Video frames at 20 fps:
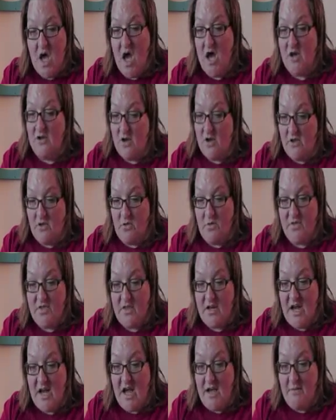another with
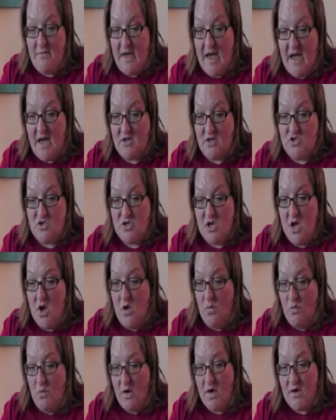an eye patch,
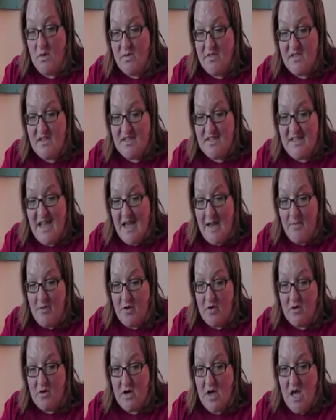one with a
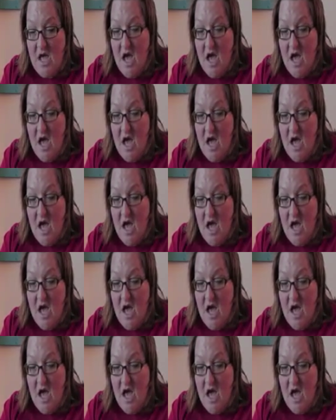saber,